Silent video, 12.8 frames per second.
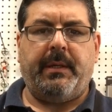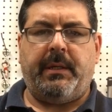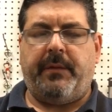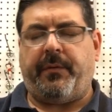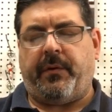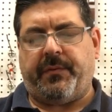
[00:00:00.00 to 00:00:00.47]

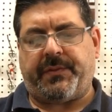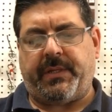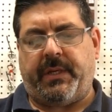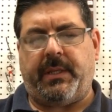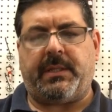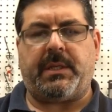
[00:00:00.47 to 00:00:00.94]
you've
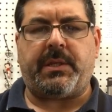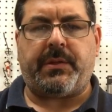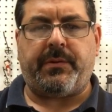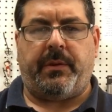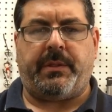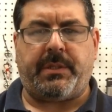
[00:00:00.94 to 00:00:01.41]
obviously, it's
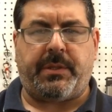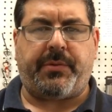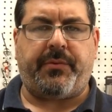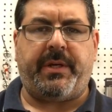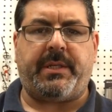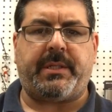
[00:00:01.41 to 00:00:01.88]
a
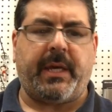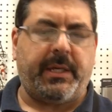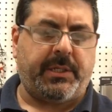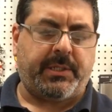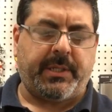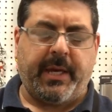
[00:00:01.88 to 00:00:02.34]

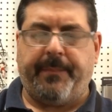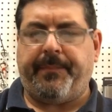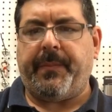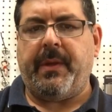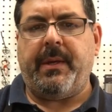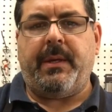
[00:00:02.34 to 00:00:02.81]
3-stage step.
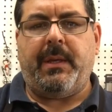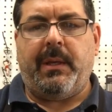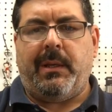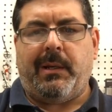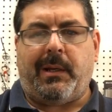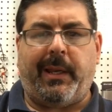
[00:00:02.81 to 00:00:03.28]

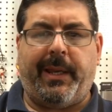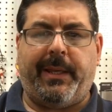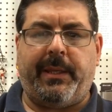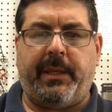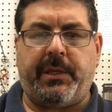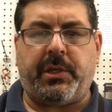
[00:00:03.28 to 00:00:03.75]

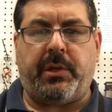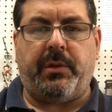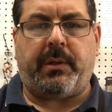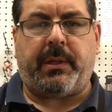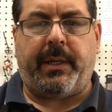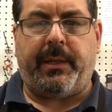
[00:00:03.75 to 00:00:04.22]
Clean the shoe,
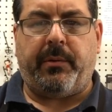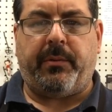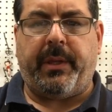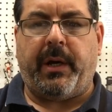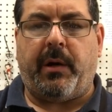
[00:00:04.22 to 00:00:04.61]
clean all the